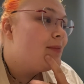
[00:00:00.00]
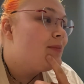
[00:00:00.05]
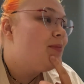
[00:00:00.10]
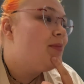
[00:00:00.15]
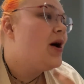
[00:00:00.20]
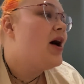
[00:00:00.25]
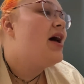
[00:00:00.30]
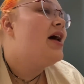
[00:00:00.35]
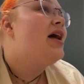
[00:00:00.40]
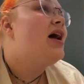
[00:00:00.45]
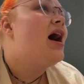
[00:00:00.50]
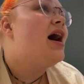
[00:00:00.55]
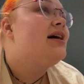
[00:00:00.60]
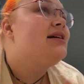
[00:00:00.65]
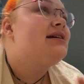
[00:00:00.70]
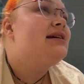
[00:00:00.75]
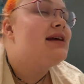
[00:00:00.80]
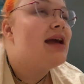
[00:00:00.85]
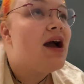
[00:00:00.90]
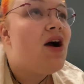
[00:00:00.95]
but I
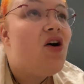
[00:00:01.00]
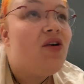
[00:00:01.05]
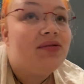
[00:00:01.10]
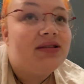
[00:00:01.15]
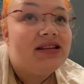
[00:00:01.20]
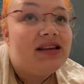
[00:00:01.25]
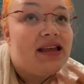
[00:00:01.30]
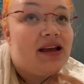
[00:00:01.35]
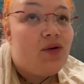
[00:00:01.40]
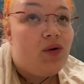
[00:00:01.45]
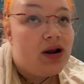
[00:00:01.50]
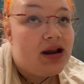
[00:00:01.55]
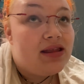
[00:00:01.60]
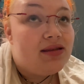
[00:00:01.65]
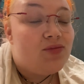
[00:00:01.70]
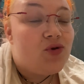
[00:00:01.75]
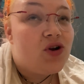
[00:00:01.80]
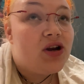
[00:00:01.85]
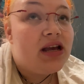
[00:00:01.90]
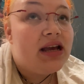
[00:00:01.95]
didn't get home until like 1
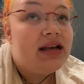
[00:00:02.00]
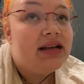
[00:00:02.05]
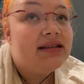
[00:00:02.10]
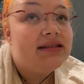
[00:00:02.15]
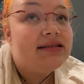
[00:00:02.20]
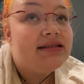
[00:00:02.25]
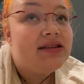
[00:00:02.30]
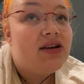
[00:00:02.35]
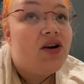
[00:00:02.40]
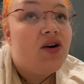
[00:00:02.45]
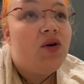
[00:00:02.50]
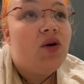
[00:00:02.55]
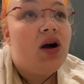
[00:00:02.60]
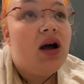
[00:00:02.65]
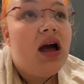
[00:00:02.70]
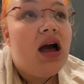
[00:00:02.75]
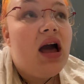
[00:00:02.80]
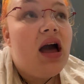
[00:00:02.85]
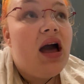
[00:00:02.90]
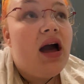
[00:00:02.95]
a.m, so
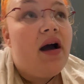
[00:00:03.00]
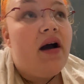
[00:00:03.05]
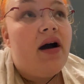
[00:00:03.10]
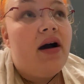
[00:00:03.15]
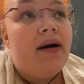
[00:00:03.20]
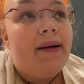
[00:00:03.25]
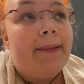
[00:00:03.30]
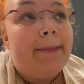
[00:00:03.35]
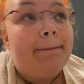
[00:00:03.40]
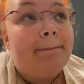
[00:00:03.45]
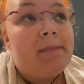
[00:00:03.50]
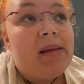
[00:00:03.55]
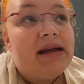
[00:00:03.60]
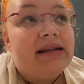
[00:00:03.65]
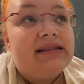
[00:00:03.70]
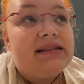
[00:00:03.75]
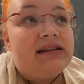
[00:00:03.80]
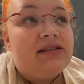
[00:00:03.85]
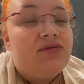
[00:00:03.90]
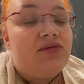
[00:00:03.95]
I
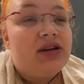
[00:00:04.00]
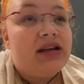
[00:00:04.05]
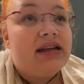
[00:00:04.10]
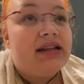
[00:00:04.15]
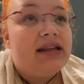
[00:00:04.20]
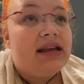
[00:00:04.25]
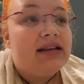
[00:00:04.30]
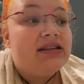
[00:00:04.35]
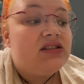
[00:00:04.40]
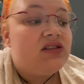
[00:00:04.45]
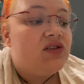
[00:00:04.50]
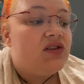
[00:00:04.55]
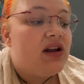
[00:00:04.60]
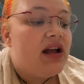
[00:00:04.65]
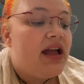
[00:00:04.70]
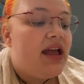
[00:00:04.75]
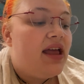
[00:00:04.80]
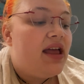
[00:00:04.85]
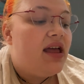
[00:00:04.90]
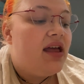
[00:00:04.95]
didn't read
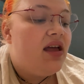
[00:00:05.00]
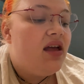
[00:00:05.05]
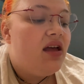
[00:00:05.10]
yesterday